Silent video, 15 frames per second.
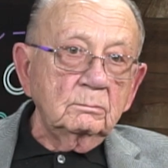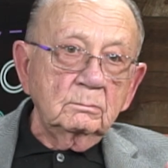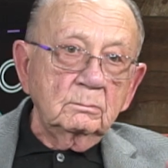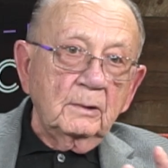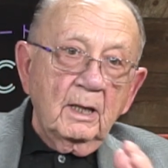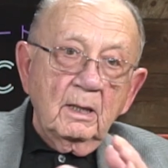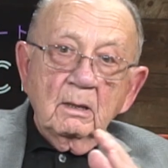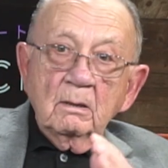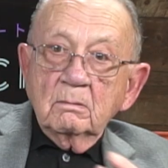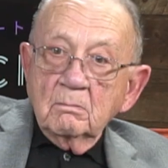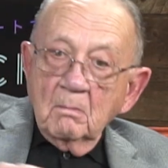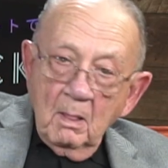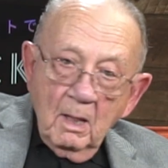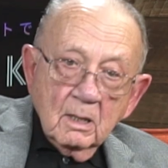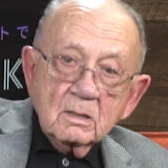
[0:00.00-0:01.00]
They
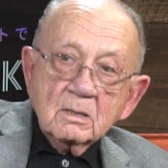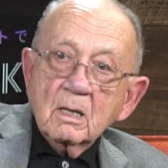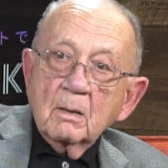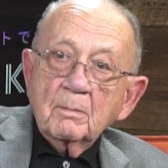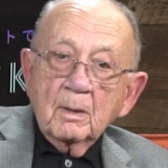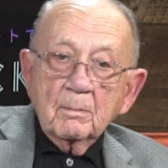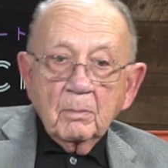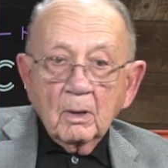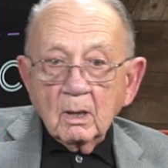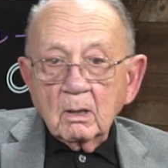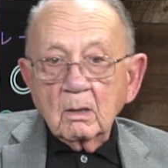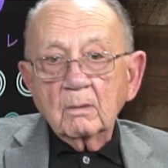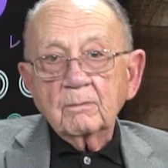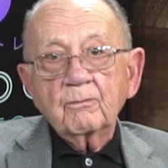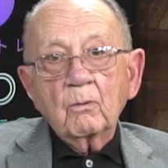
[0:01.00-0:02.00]
set my bunk
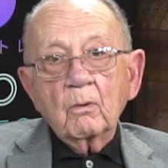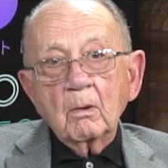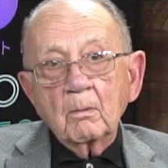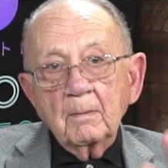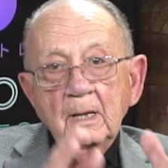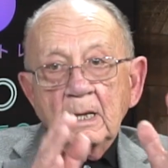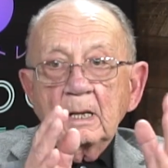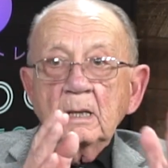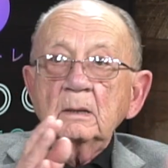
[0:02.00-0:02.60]
up for me.